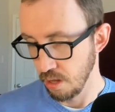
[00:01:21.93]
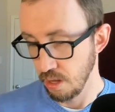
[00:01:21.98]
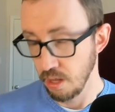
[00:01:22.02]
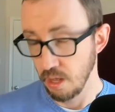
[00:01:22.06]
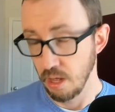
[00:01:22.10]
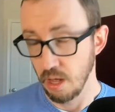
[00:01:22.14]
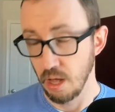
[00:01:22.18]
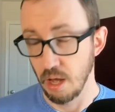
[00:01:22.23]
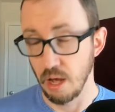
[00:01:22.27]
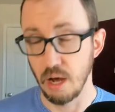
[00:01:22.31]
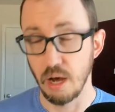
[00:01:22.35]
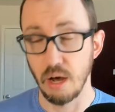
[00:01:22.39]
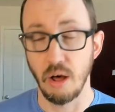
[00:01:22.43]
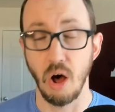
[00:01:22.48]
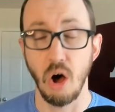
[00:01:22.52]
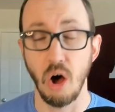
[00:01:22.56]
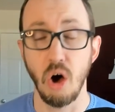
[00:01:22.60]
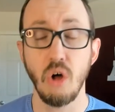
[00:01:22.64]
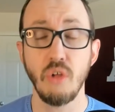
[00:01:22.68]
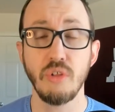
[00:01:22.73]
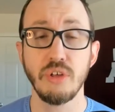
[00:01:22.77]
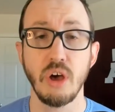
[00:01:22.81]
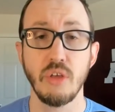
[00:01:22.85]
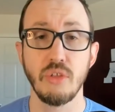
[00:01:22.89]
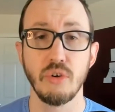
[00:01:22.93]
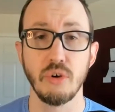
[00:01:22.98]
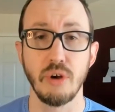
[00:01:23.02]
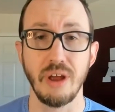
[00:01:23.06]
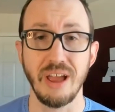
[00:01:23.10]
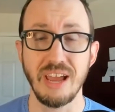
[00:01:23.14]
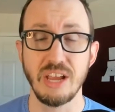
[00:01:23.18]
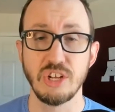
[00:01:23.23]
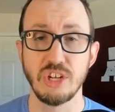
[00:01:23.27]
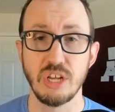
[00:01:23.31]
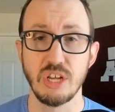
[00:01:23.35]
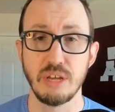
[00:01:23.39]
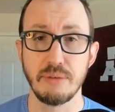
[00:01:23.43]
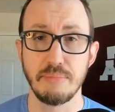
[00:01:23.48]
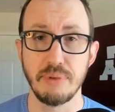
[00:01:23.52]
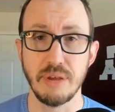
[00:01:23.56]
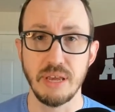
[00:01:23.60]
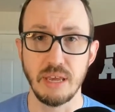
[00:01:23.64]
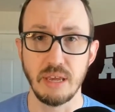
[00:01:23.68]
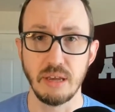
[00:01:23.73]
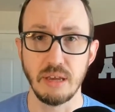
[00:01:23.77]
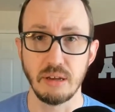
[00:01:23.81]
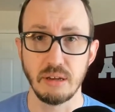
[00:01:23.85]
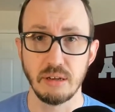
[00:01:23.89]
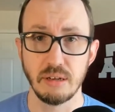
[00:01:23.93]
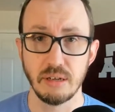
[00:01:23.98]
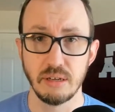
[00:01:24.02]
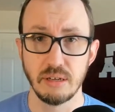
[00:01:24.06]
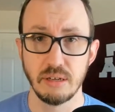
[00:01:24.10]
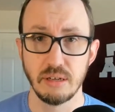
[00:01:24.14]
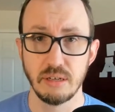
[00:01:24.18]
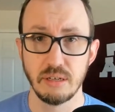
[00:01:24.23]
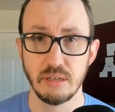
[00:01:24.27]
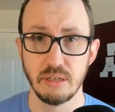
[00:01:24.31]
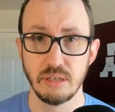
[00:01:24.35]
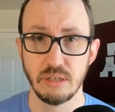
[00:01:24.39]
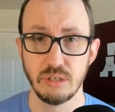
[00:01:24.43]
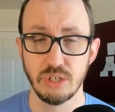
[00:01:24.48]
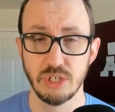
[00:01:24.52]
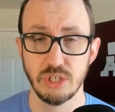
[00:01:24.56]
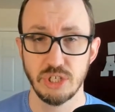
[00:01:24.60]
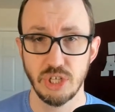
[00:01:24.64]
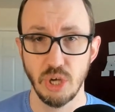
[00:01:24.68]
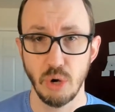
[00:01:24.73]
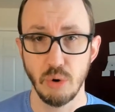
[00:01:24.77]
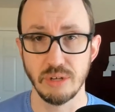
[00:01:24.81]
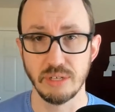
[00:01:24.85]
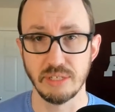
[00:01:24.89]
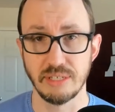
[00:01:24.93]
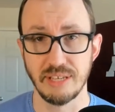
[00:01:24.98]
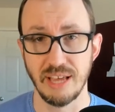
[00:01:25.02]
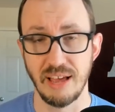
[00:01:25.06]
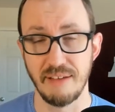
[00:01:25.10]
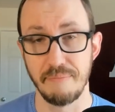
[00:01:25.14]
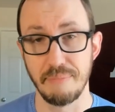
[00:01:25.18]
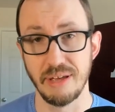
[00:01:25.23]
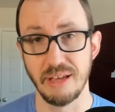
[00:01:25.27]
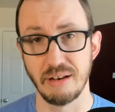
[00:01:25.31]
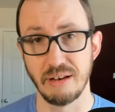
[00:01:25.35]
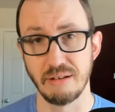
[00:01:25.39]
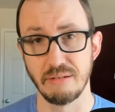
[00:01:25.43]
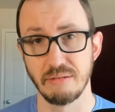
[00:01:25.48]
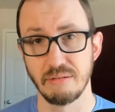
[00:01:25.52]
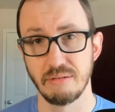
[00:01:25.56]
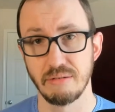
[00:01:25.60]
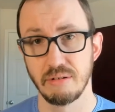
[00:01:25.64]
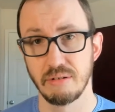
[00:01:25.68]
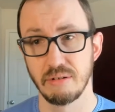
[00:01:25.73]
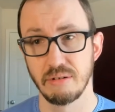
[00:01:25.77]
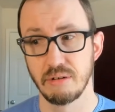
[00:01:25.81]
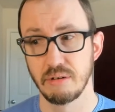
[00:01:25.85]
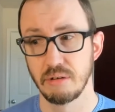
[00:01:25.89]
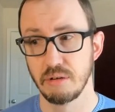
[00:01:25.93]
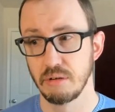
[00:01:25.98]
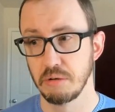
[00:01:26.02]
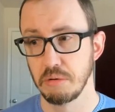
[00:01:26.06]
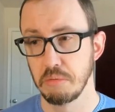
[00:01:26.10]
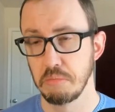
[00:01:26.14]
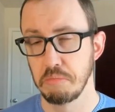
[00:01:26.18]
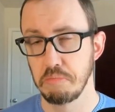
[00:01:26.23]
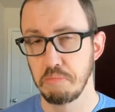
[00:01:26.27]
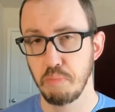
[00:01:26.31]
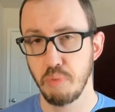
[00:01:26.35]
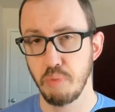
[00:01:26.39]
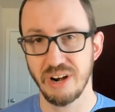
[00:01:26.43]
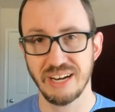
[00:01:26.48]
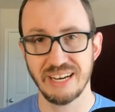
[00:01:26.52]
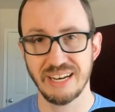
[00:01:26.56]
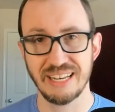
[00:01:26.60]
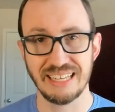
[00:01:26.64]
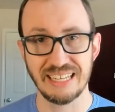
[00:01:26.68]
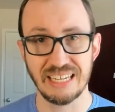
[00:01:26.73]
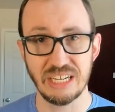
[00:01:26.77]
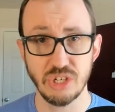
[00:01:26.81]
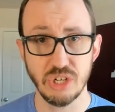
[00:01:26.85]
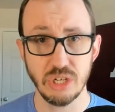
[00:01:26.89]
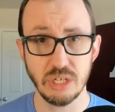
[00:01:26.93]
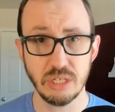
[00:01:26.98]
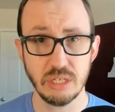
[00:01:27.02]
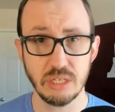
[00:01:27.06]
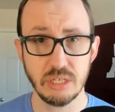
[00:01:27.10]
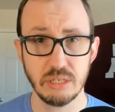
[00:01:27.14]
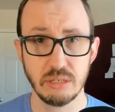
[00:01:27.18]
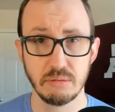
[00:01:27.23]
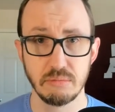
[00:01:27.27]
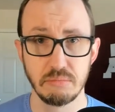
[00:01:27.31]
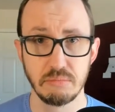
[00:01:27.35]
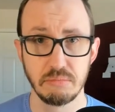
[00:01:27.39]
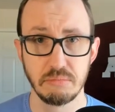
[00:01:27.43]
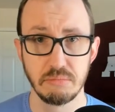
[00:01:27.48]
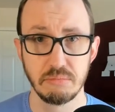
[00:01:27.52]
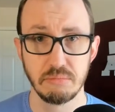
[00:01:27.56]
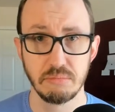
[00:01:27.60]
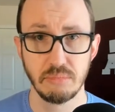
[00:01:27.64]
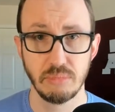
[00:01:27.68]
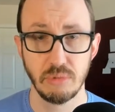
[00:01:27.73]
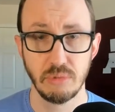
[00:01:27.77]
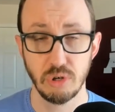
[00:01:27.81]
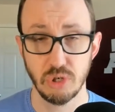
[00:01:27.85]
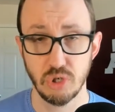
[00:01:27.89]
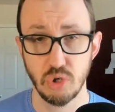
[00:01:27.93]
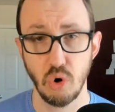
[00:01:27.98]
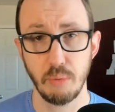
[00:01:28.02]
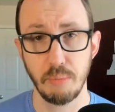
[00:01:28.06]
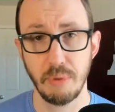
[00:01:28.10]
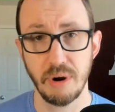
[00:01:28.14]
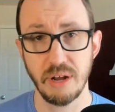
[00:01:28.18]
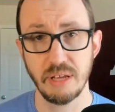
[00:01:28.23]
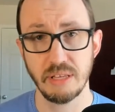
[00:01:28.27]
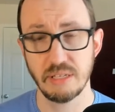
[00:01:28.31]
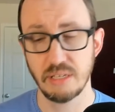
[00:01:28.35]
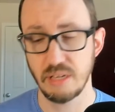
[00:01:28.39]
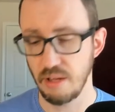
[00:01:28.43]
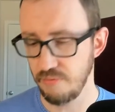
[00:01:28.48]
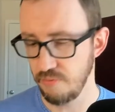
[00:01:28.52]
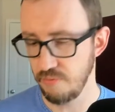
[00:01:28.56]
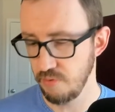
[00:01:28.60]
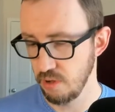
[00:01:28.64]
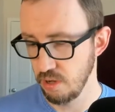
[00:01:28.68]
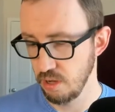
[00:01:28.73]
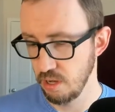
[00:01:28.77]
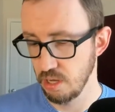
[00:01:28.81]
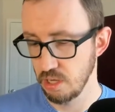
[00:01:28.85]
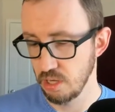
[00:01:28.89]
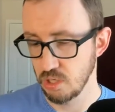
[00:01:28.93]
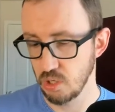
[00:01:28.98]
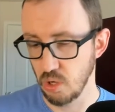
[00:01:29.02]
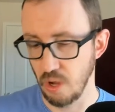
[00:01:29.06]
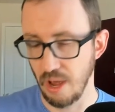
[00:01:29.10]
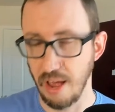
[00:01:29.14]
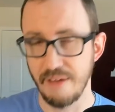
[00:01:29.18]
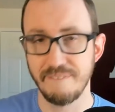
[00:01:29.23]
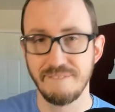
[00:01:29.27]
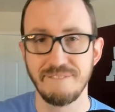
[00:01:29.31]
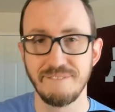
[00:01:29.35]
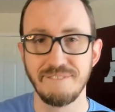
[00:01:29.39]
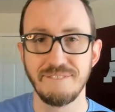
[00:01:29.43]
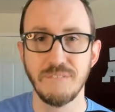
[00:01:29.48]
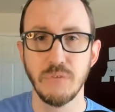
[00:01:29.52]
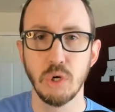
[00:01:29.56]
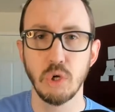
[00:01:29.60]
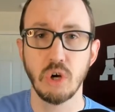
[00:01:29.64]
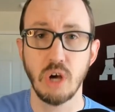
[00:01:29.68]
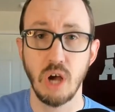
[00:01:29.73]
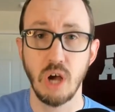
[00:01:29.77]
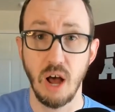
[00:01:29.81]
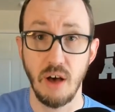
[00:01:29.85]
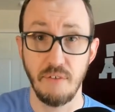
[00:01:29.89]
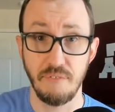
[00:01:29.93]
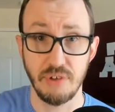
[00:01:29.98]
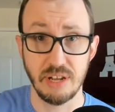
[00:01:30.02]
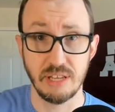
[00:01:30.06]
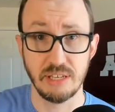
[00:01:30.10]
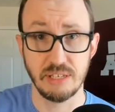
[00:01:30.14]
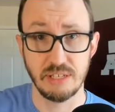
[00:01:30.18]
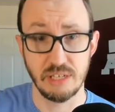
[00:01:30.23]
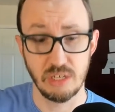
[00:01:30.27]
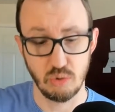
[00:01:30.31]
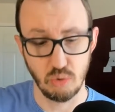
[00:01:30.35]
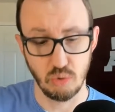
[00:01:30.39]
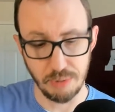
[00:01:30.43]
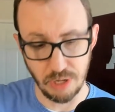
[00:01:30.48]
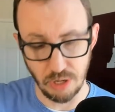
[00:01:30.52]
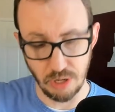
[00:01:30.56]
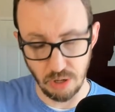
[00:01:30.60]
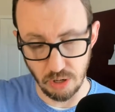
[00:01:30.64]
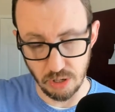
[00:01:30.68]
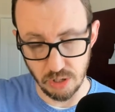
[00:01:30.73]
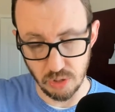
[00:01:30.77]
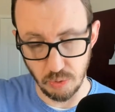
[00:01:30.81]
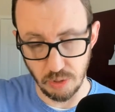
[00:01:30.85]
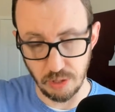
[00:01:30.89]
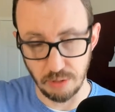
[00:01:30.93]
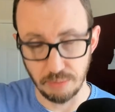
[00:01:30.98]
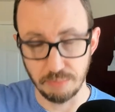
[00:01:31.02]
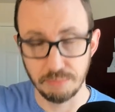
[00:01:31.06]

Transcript: Uh, all the other HEB sodas have been pretty delicious. Their store brand stuff. So I have full confidence this will be good as well.